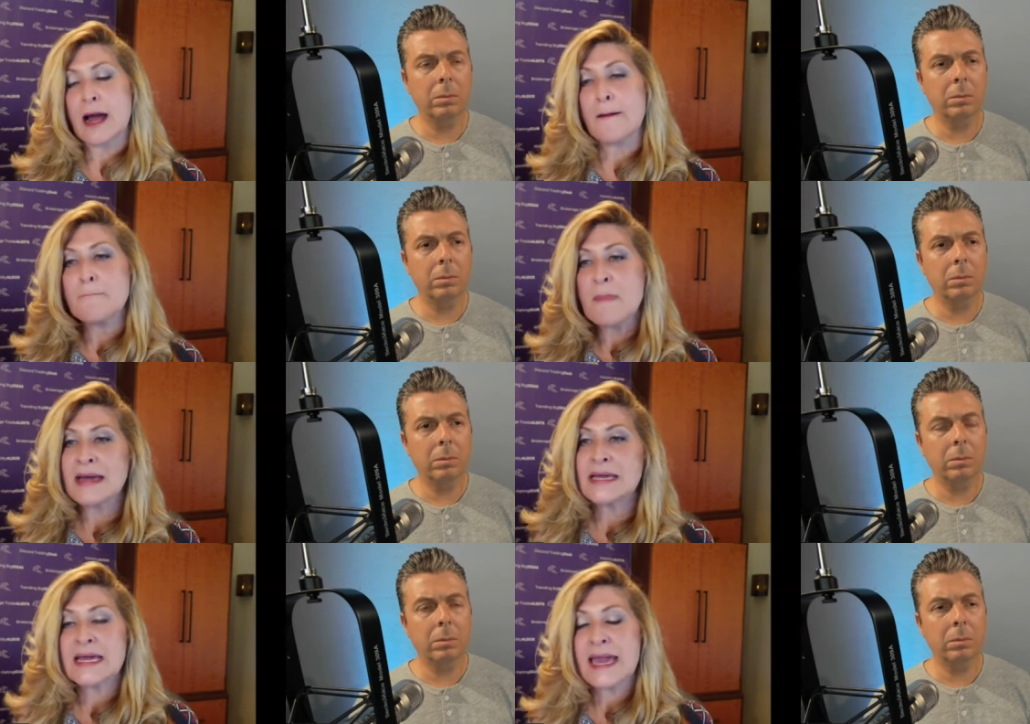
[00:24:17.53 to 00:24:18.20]
Speaker 1: a
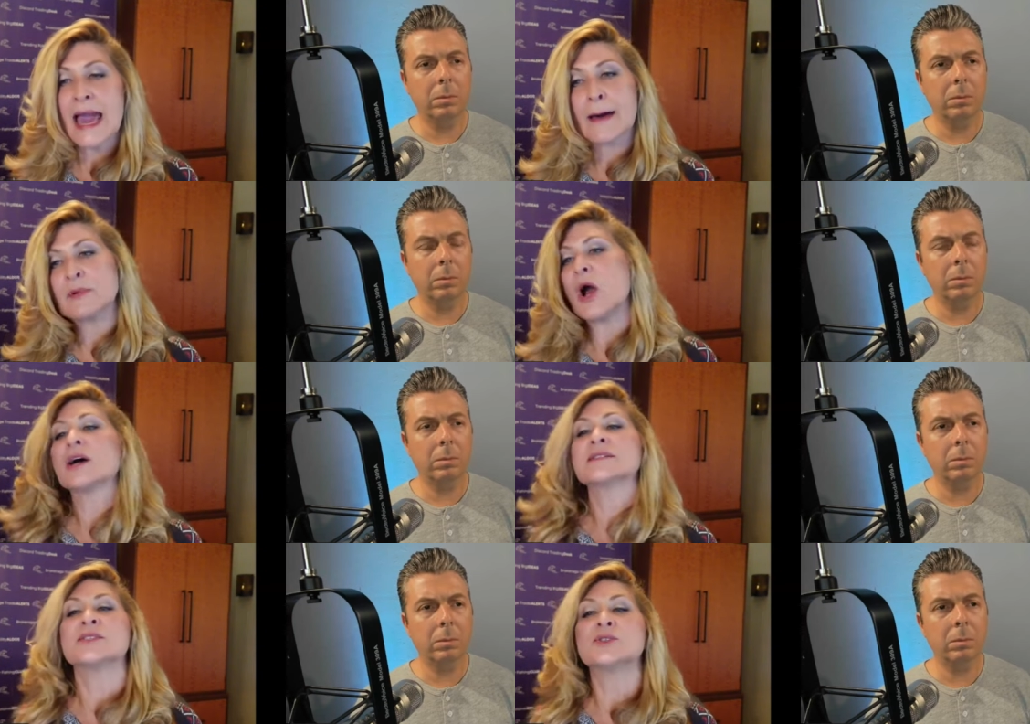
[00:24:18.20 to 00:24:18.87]
mega cap
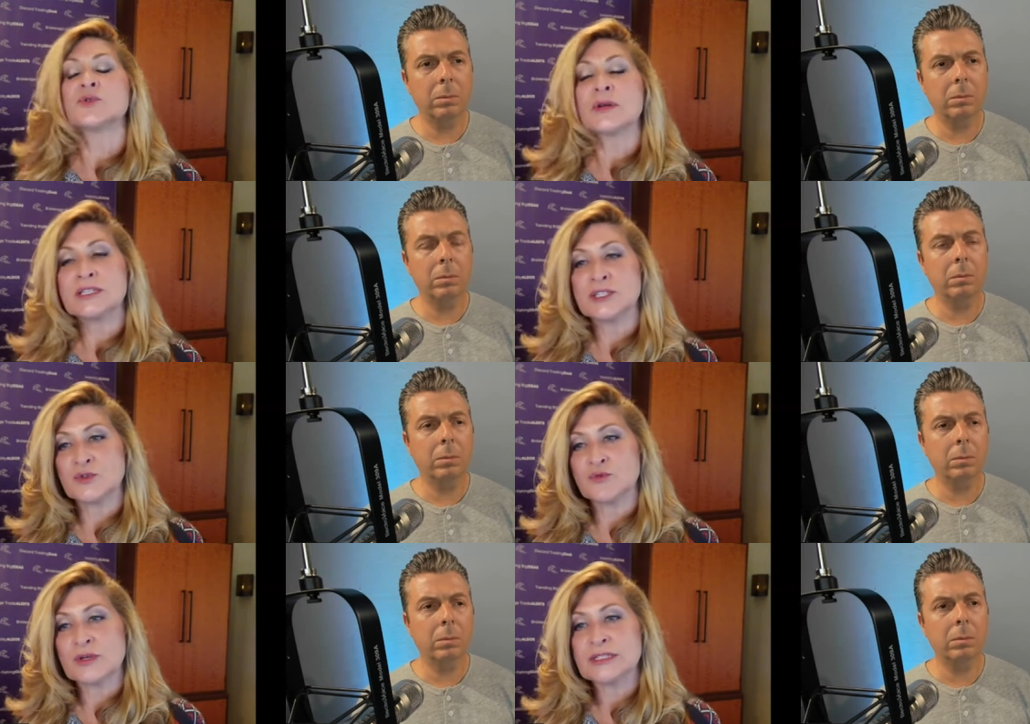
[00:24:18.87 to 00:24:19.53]

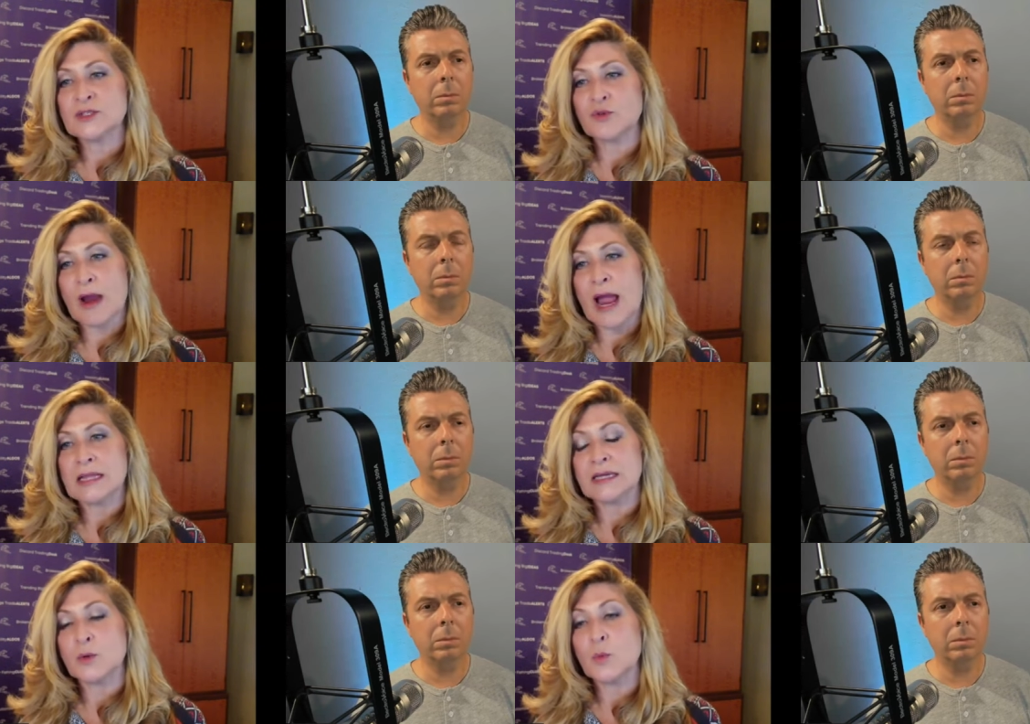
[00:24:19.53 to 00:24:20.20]
concentration risk
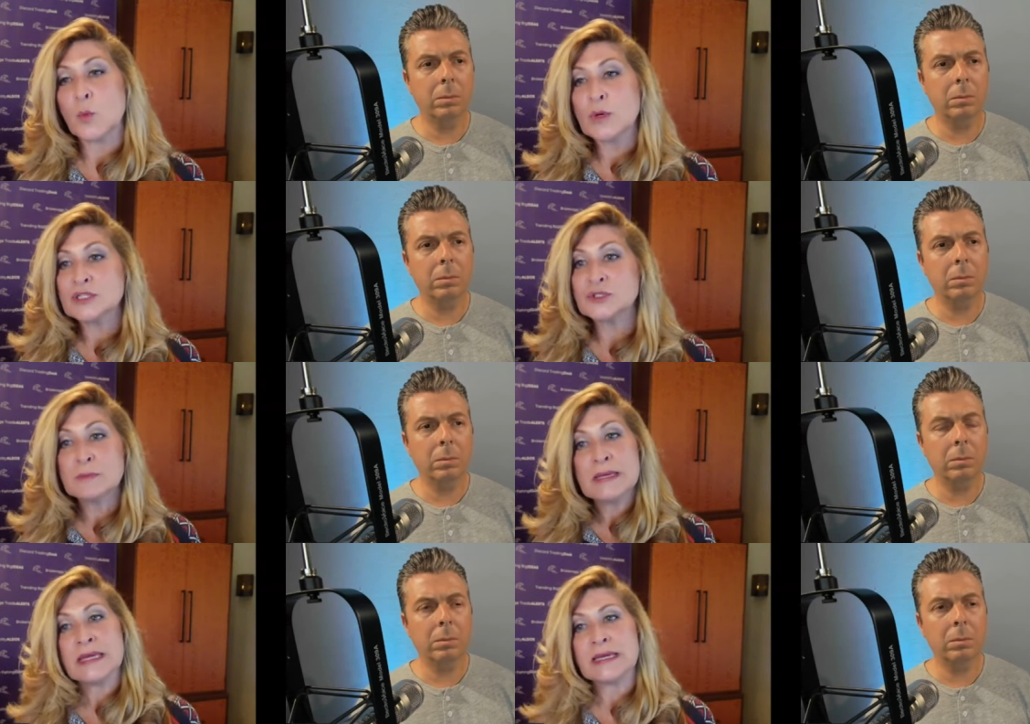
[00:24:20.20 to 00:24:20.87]
rally, which
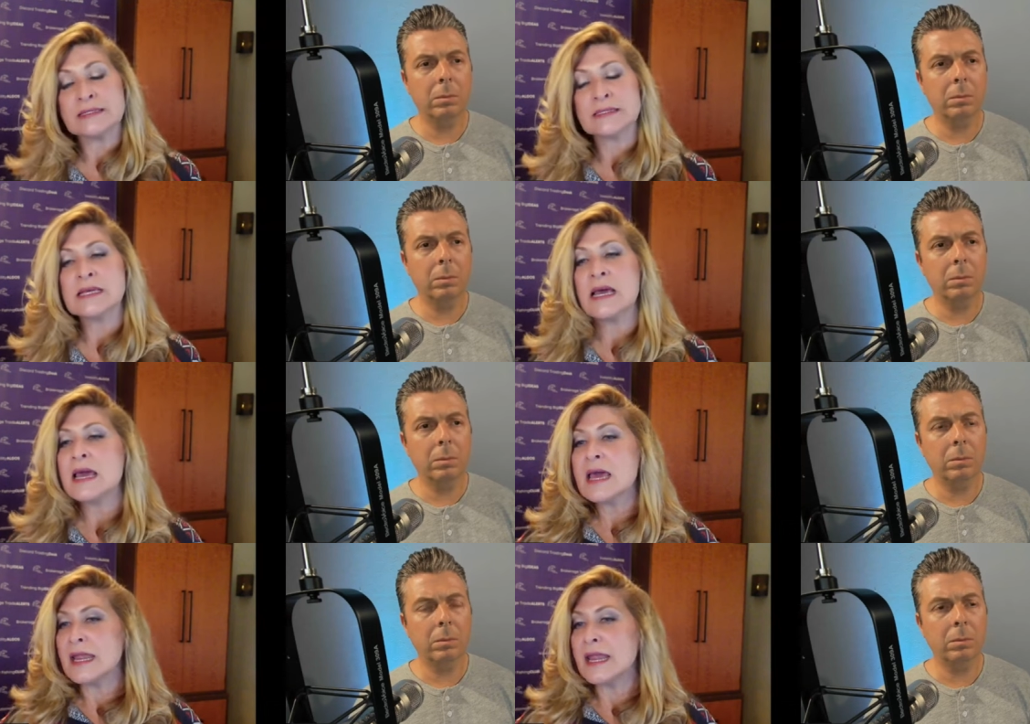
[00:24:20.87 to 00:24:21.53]
means
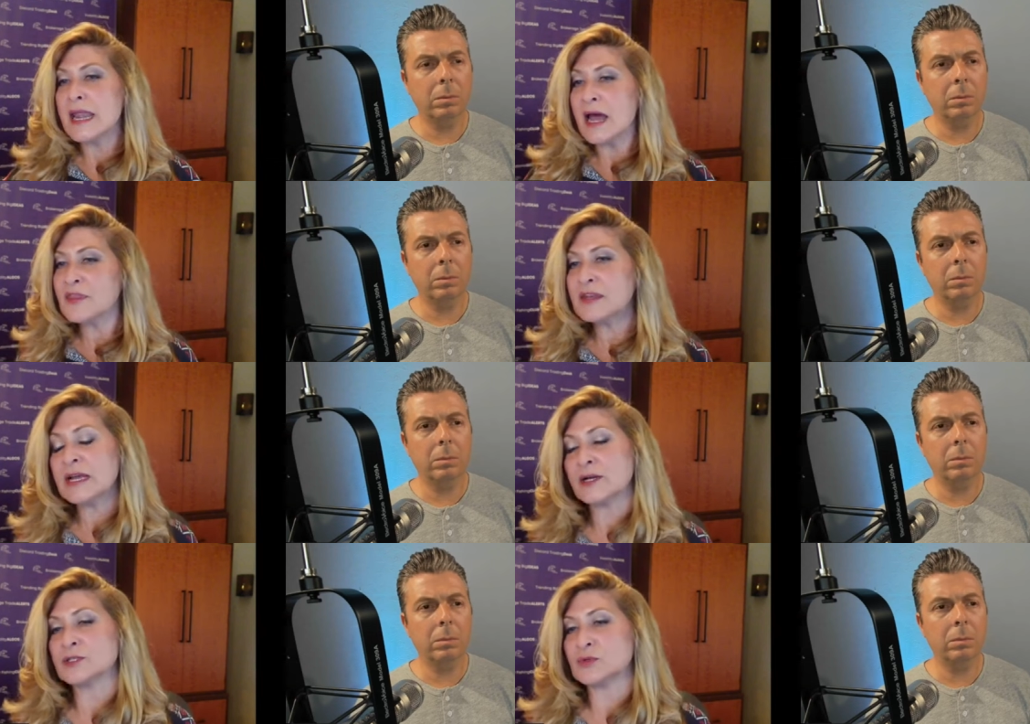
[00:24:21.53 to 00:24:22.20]
nothing
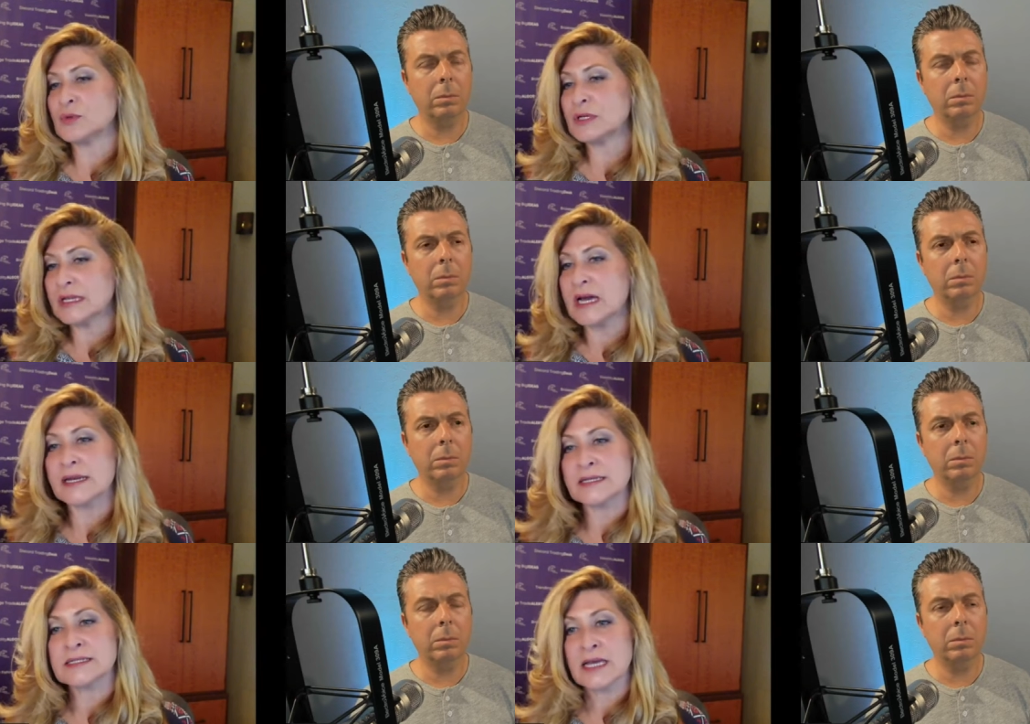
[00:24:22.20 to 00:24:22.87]
else really
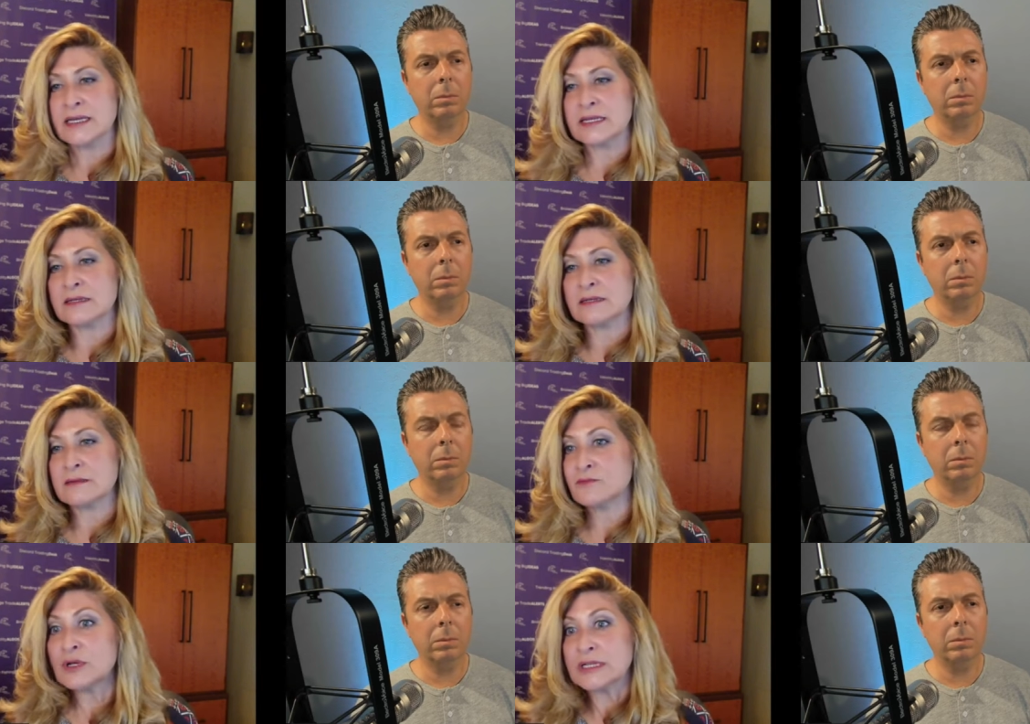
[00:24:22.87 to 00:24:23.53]
got excited.
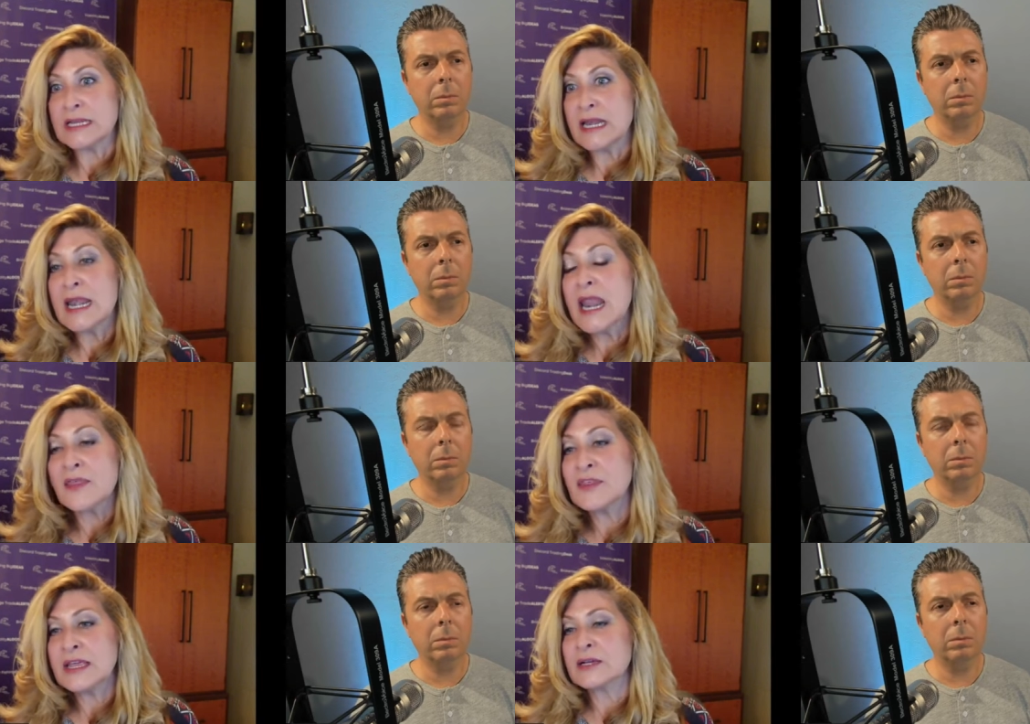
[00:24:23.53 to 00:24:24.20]
Really, nothing